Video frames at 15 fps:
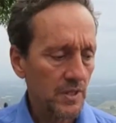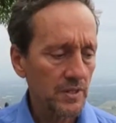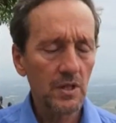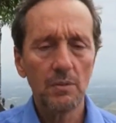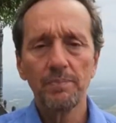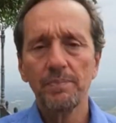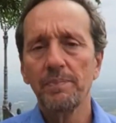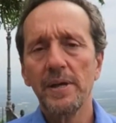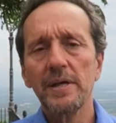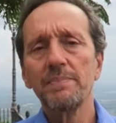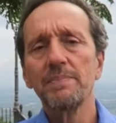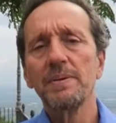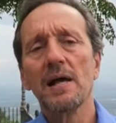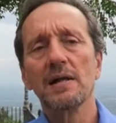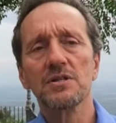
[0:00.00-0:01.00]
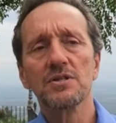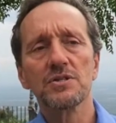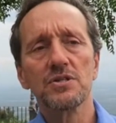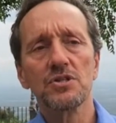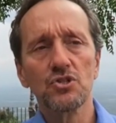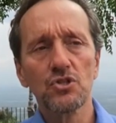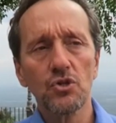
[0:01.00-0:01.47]
You know, PayPal is
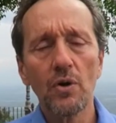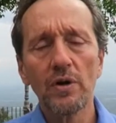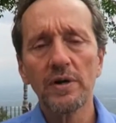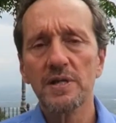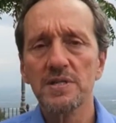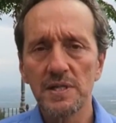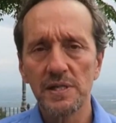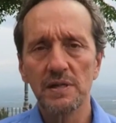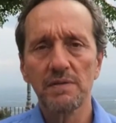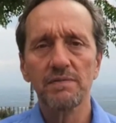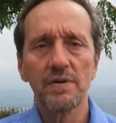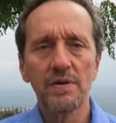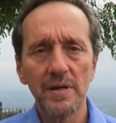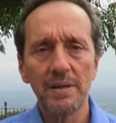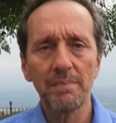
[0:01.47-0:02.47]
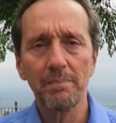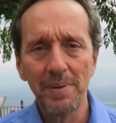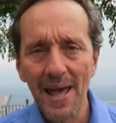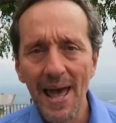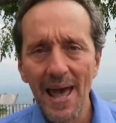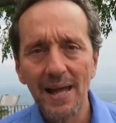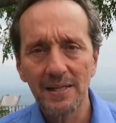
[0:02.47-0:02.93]
notoriously a very
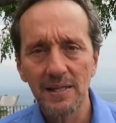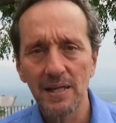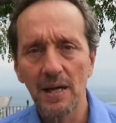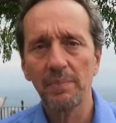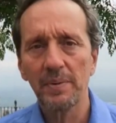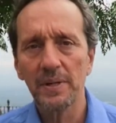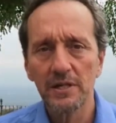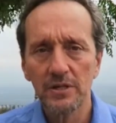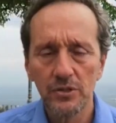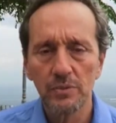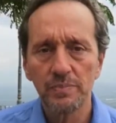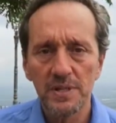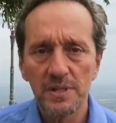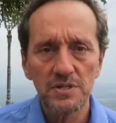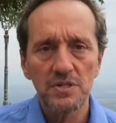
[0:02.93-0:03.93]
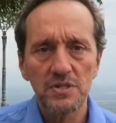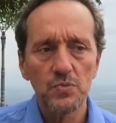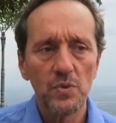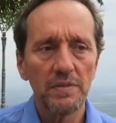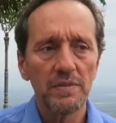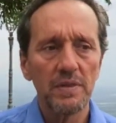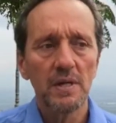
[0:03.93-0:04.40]
bad company to do business
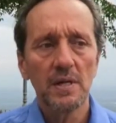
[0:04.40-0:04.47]
with